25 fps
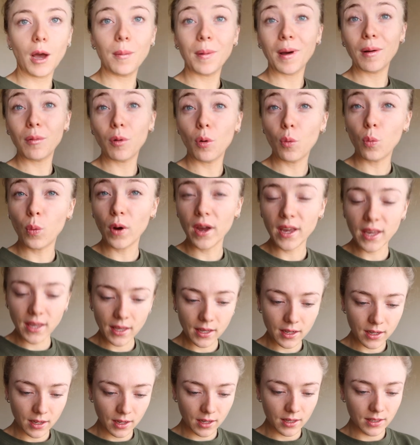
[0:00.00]
about a
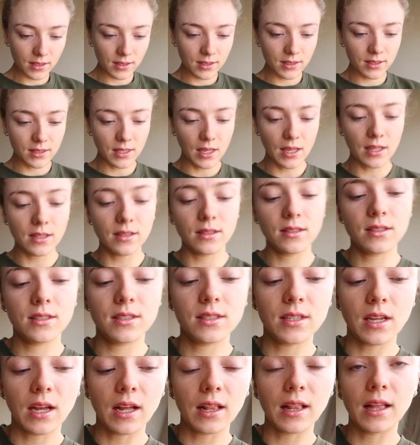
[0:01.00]
week
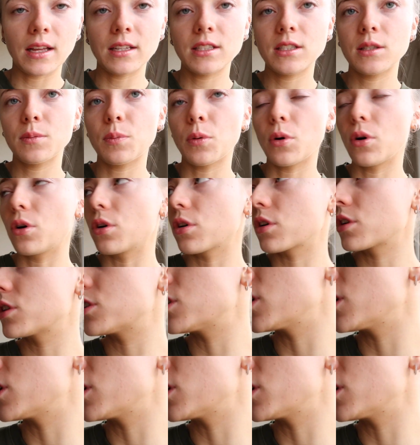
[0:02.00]
since I last spoke